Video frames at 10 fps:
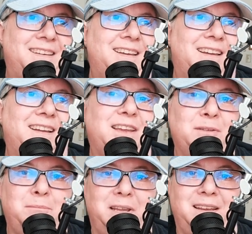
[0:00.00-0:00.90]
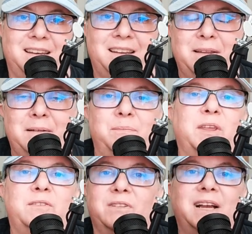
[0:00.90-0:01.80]
It can mean
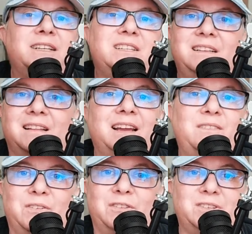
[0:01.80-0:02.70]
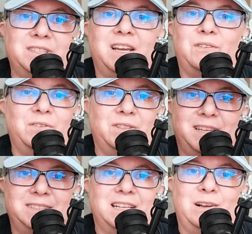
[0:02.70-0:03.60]
a flashing light for the deaf, and
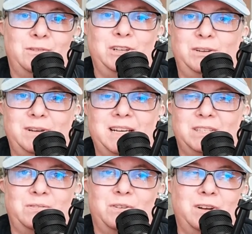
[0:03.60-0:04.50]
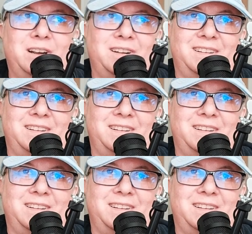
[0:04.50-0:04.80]
that's not what you asked for.